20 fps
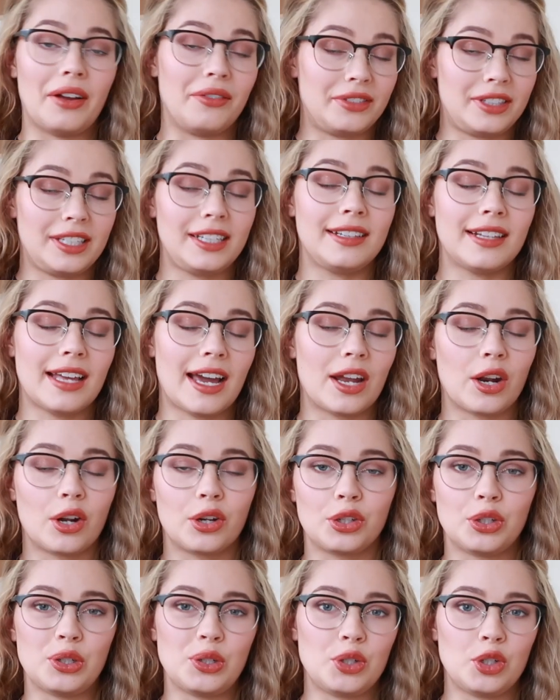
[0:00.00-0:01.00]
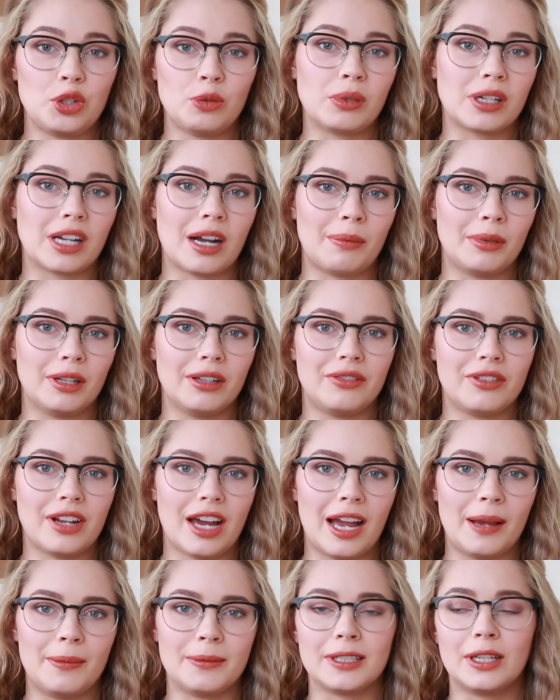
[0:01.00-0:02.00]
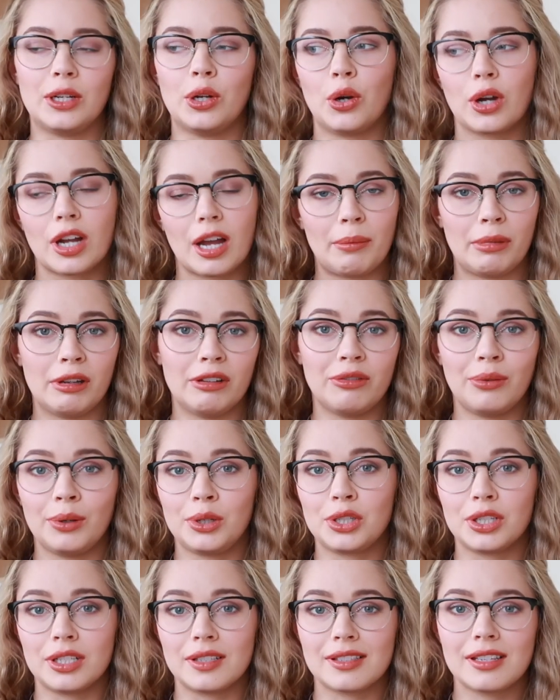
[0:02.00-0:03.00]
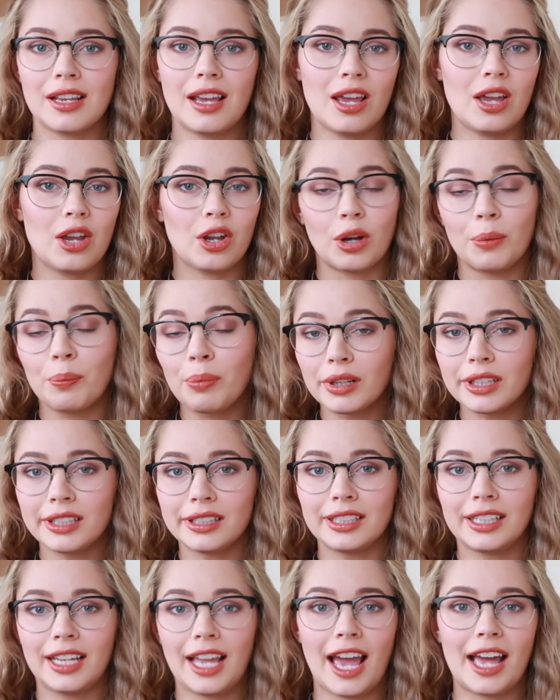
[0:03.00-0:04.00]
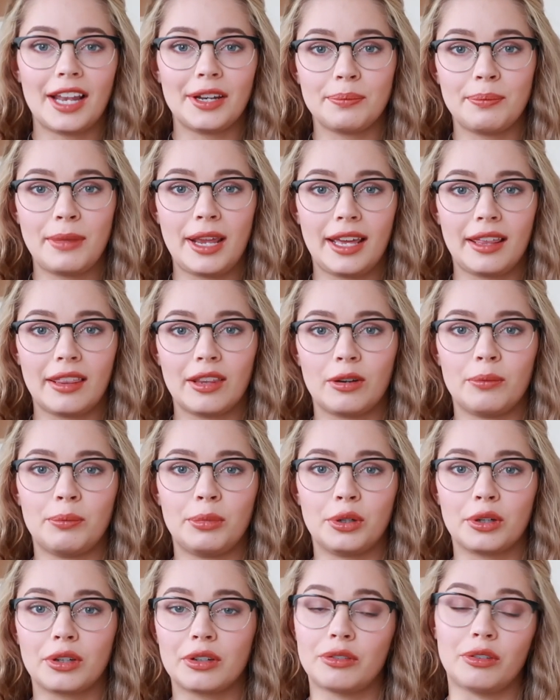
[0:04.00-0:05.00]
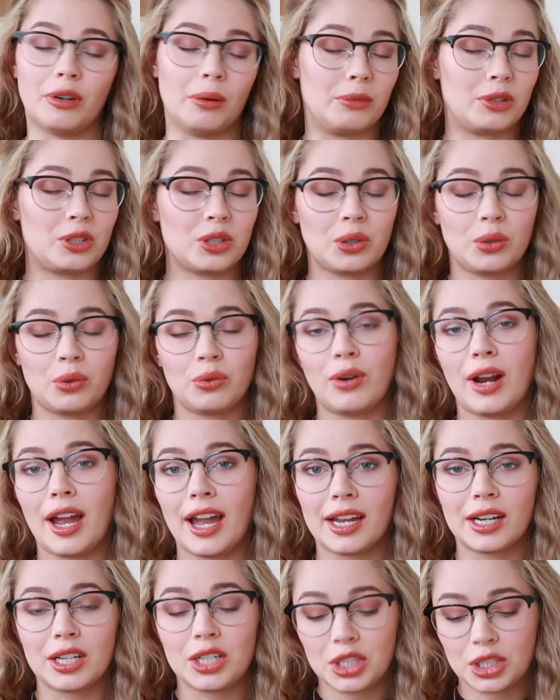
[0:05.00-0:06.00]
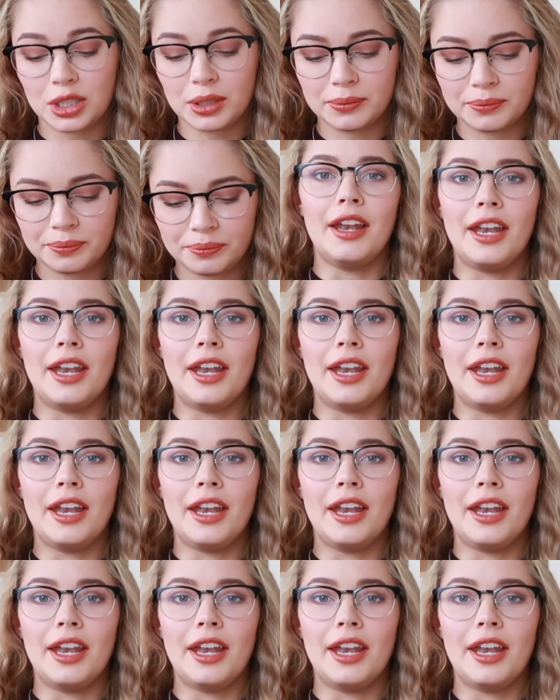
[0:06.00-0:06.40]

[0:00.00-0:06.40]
I've seen that on YouTube a couple of times. I know a couple of witches completely hand make their book from scratch.